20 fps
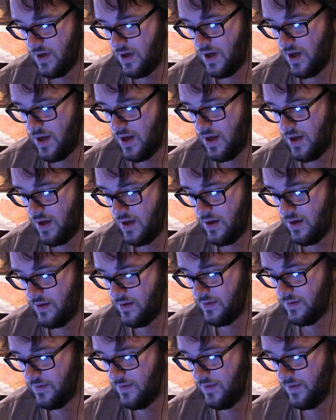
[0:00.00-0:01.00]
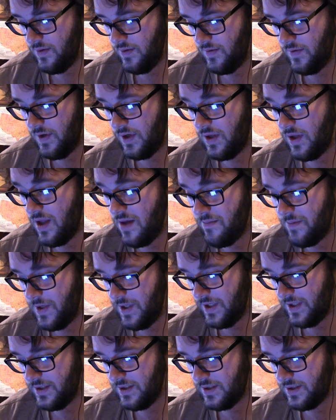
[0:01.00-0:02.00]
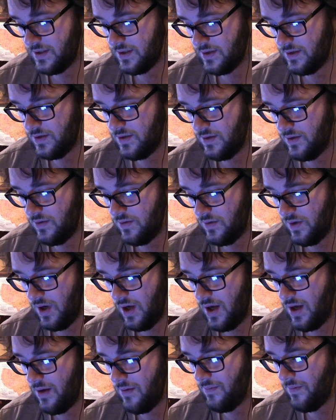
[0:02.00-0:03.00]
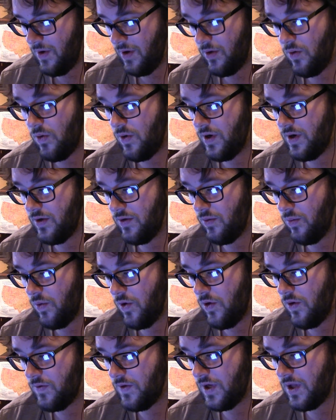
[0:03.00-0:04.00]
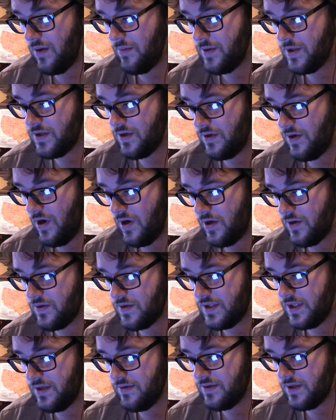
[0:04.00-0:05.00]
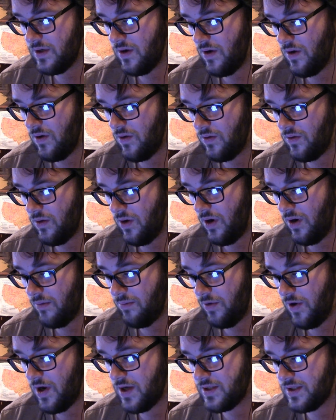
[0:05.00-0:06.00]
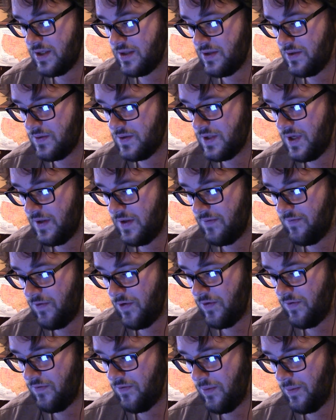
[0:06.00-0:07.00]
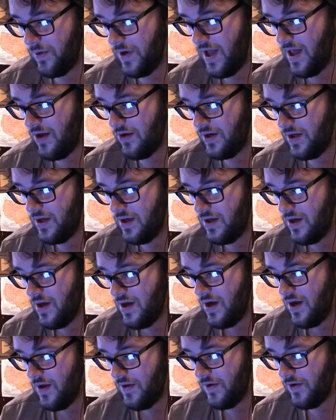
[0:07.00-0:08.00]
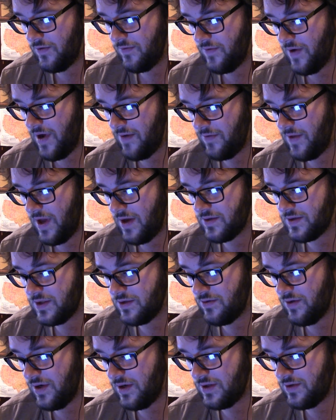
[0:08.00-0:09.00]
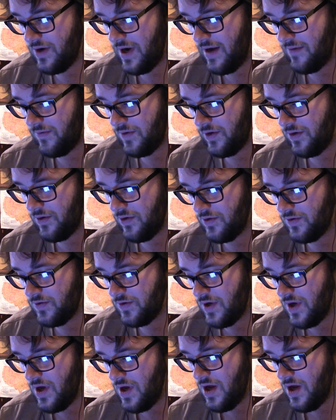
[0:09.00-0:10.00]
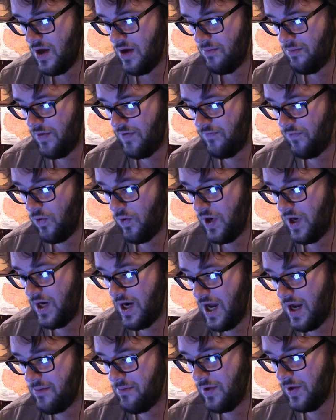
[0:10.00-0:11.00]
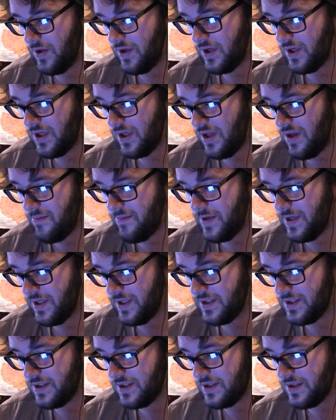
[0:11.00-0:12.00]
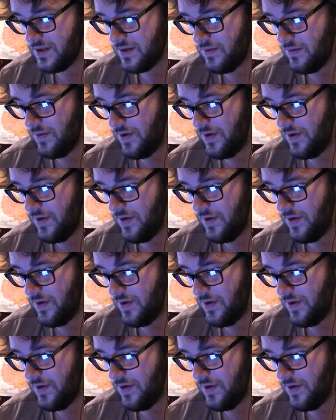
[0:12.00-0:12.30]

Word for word: Uh, the Colombians. Um, according to the world, the Colombians are narco thieves and all are prostitutes. Nothing further from reality. There's 5,000 drug traffickers, but 49 million Colombians.